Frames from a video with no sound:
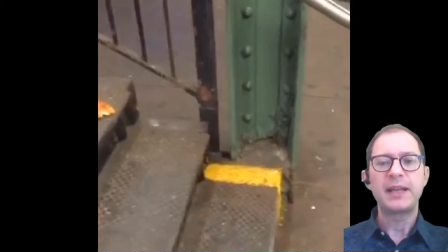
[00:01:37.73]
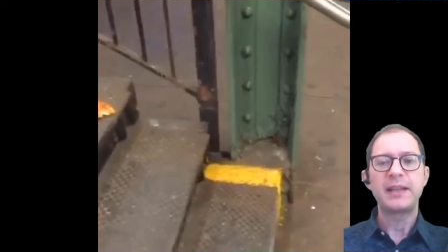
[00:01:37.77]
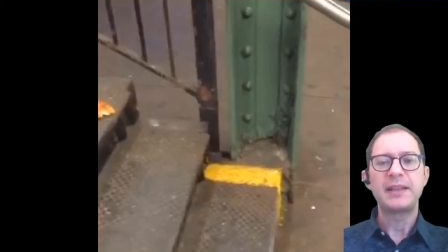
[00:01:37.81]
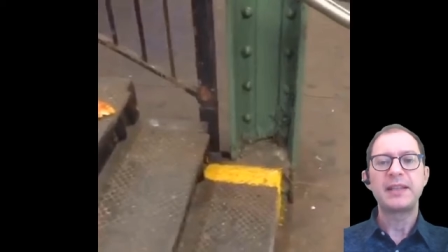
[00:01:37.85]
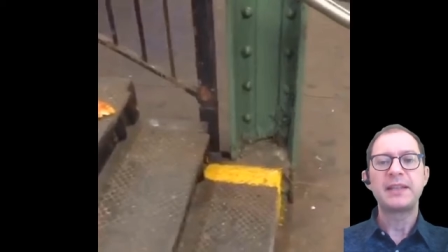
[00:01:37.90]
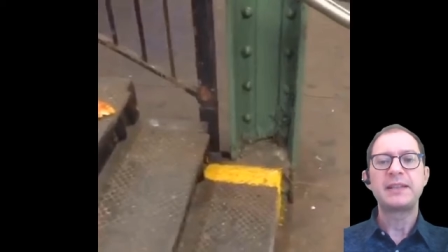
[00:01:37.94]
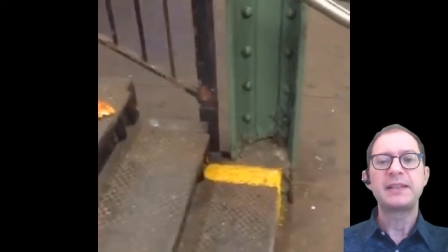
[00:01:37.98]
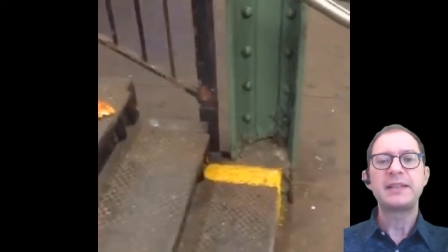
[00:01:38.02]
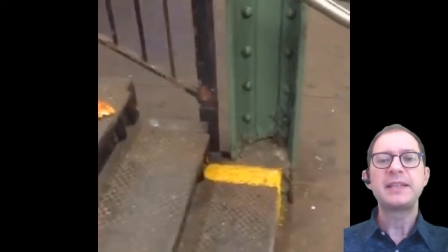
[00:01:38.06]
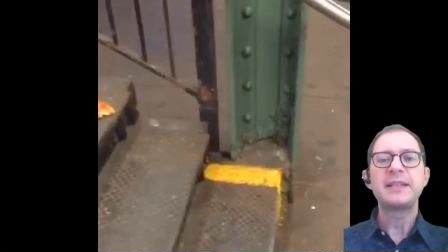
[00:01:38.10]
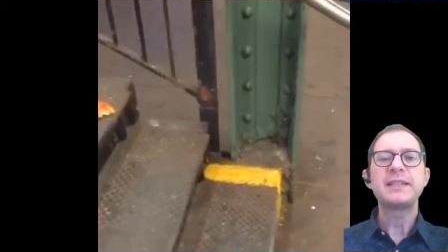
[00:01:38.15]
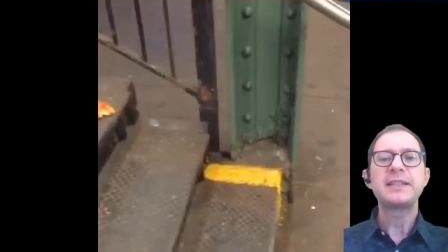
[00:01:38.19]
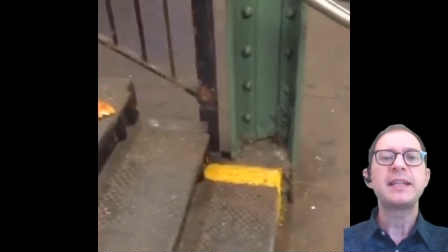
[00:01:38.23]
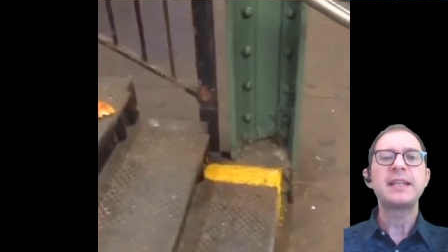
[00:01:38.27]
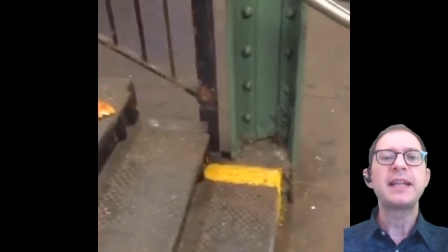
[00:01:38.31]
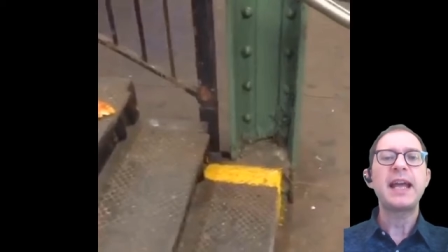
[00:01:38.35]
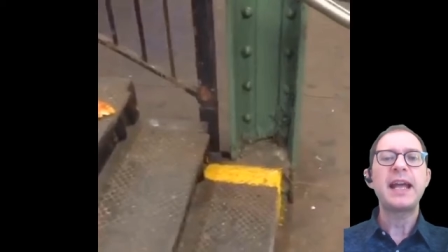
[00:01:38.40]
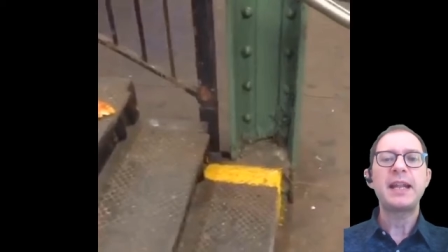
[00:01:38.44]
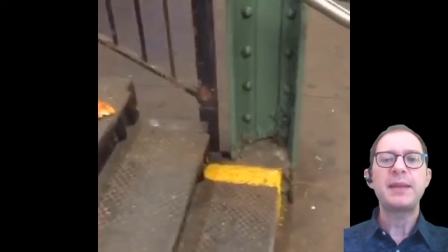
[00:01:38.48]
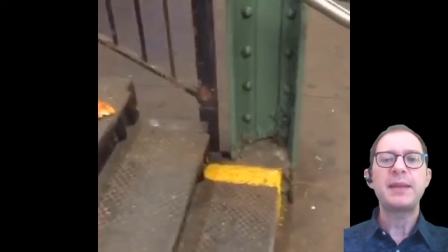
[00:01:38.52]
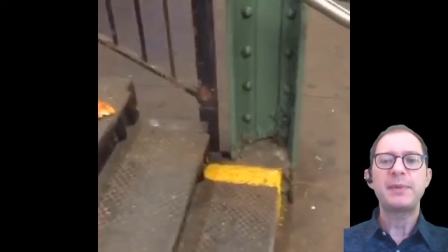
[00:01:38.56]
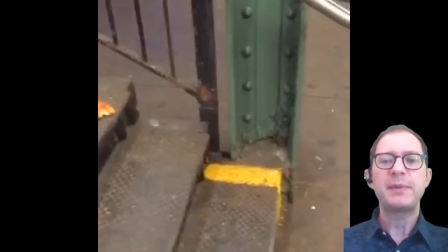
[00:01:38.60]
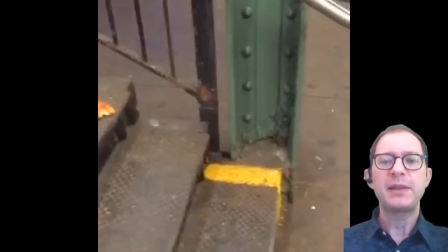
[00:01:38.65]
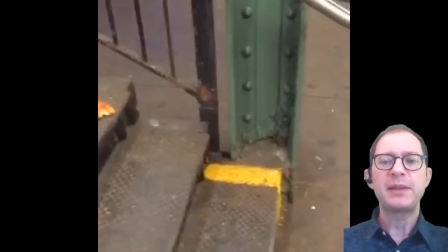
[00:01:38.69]
That is an
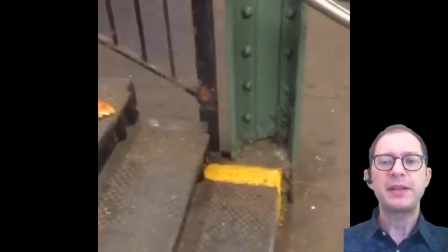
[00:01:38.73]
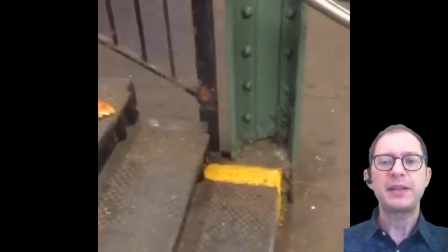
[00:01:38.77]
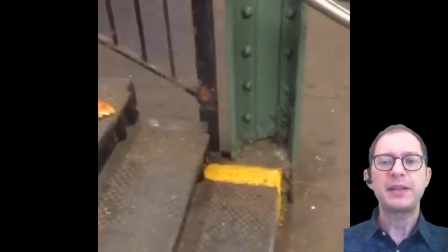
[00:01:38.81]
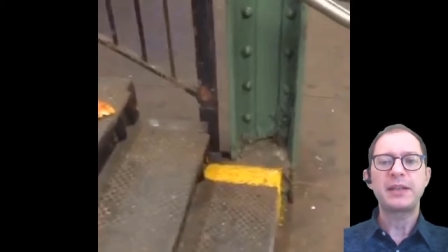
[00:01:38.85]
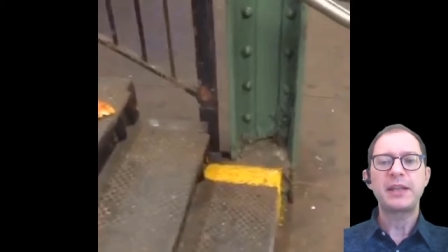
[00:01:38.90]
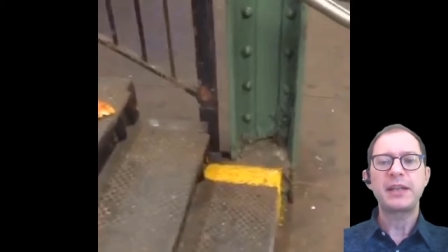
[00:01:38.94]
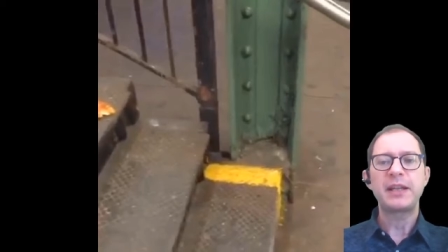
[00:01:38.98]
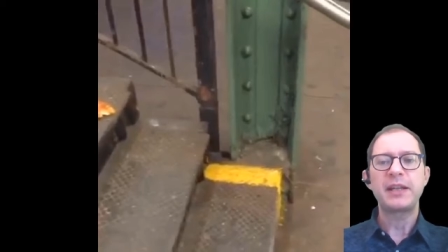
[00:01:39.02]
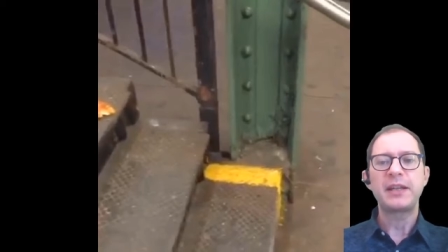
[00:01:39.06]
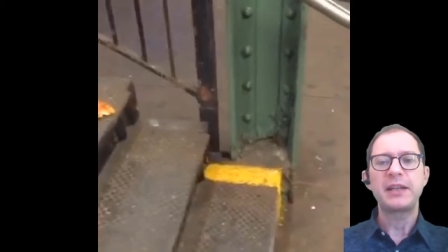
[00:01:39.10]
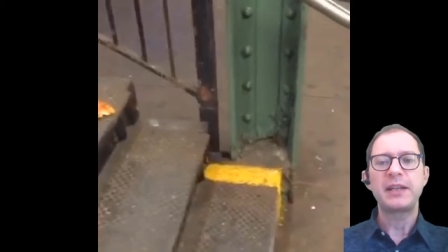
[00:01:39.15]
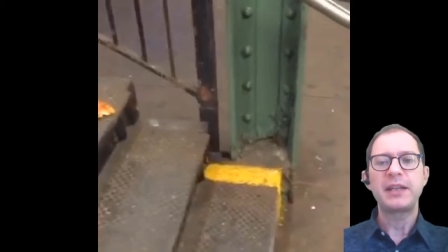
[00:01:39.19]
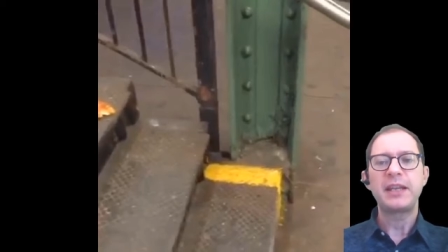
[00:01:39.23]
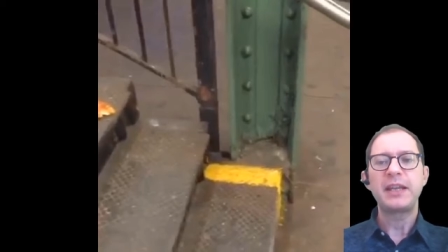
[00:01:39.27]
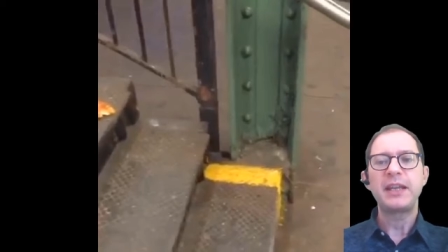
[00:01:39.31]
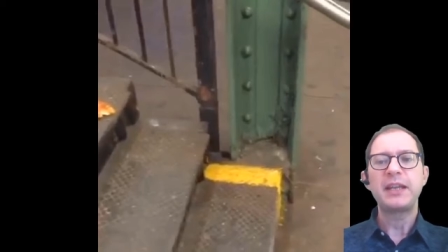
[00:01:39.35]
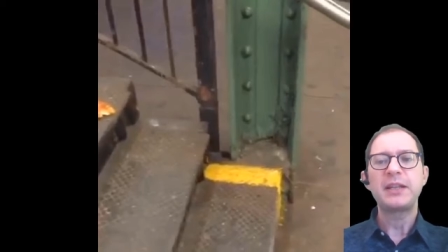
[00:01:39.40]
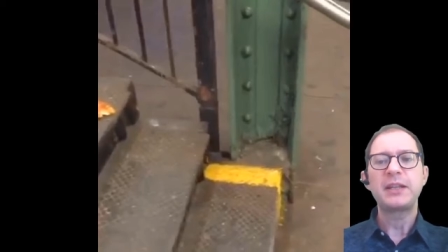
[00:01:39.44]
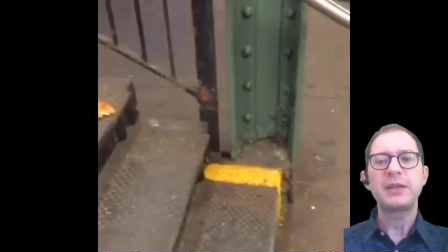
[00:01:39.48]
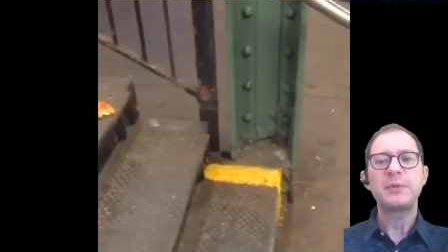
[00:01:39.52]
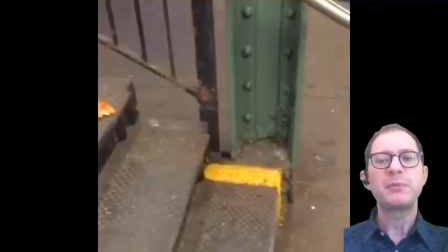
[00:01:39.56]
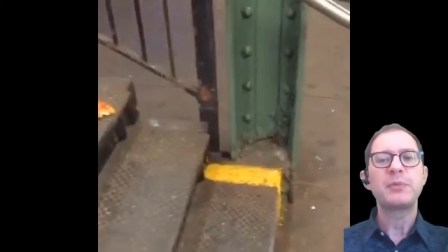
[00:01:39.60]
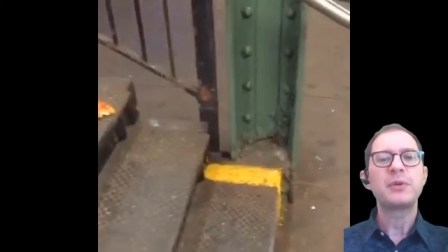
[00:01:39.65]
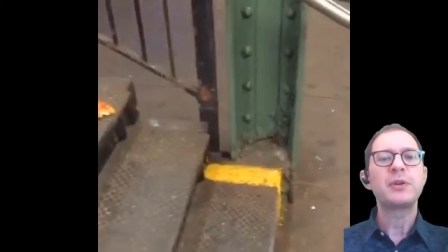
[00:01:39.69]
animal that can
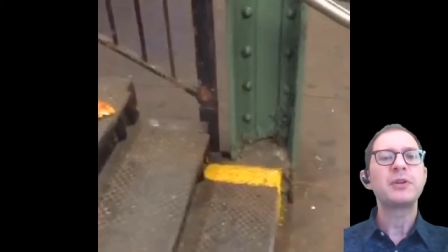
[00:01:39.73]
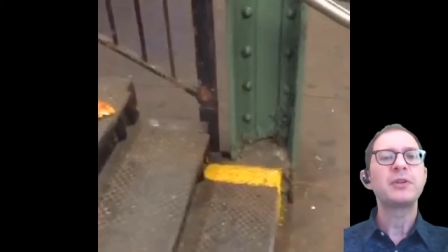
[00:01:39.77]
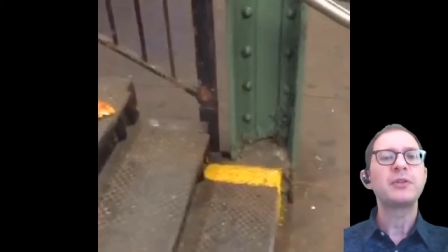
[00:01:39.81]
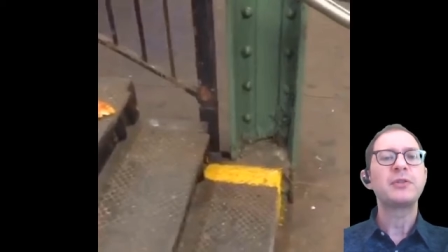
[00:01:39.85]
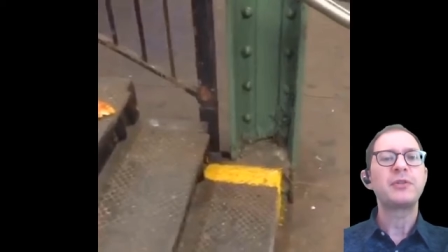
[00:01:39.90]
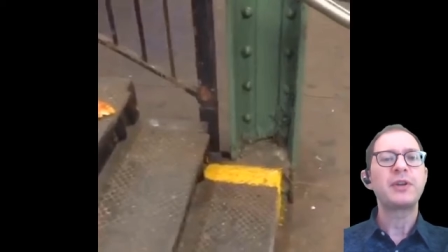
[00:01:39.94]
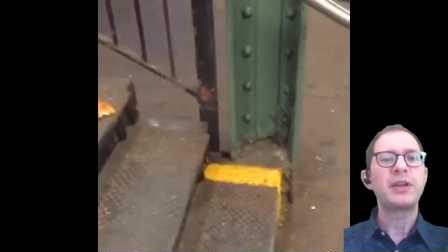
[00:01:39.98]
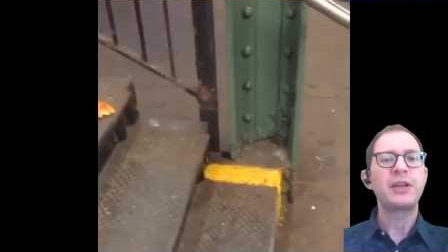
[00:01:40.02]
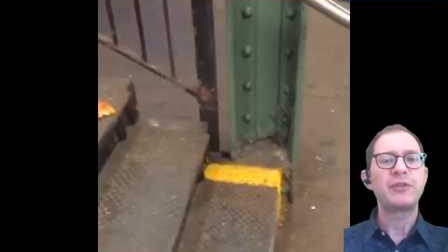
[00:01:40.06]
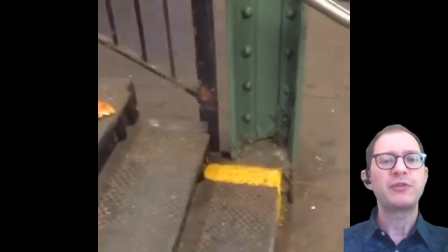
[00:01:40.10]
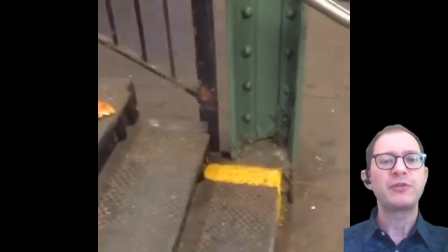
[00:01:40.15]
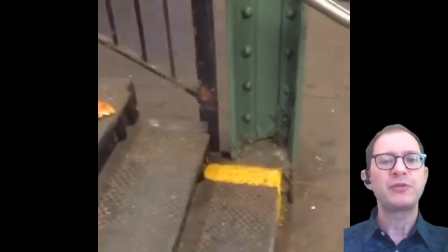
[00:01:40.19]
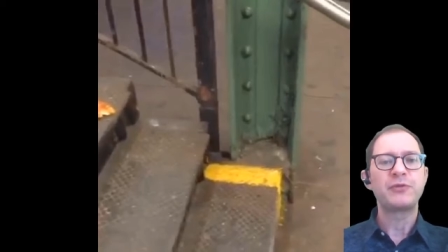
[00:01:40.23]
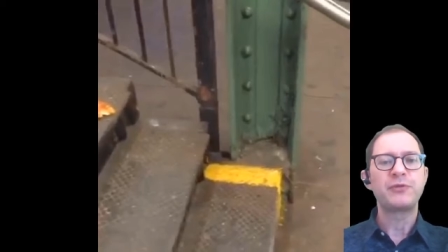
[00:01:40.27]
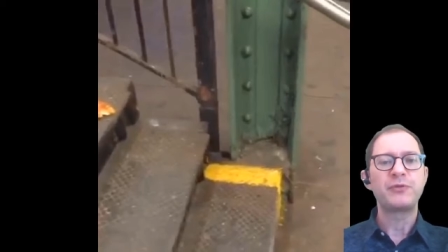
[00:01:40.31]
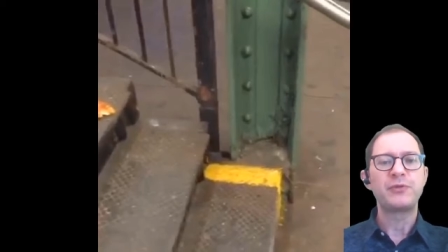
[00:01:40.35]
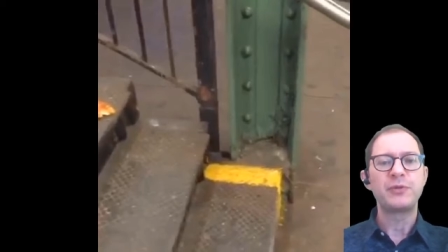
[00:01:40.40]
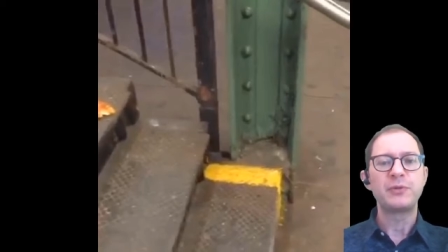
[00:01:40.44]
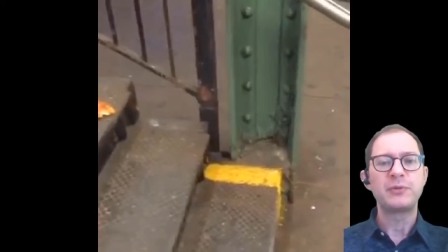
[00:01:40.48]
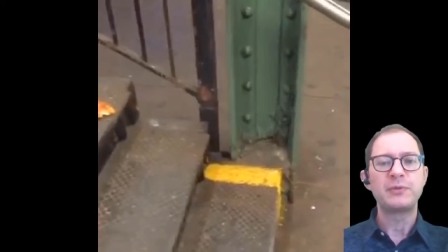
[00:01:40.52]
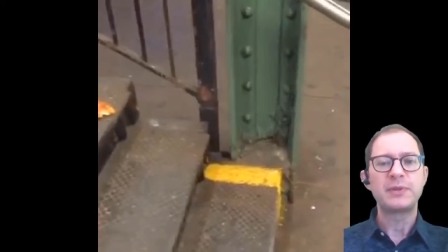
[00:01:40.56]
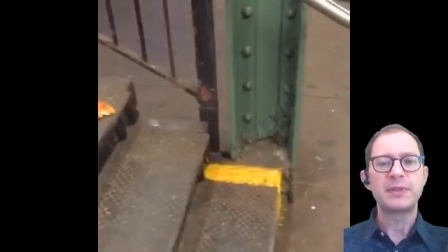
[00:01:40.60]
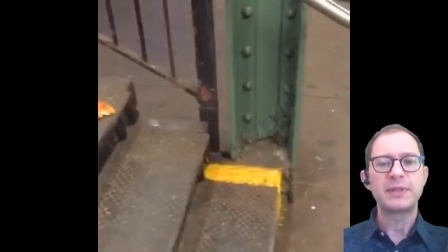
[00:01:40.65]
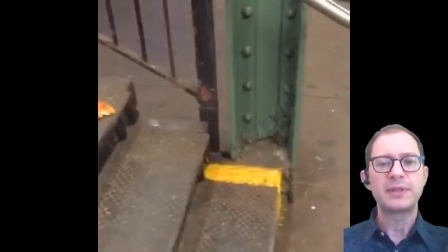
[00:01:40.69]
eat a broad range of
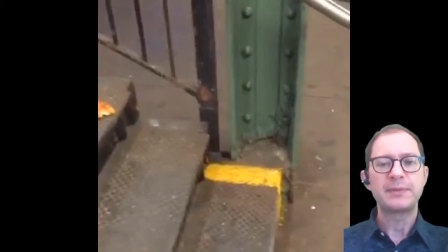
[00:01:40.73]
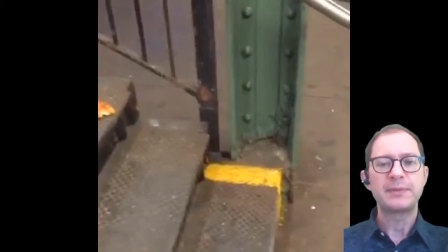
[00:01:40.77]
foods.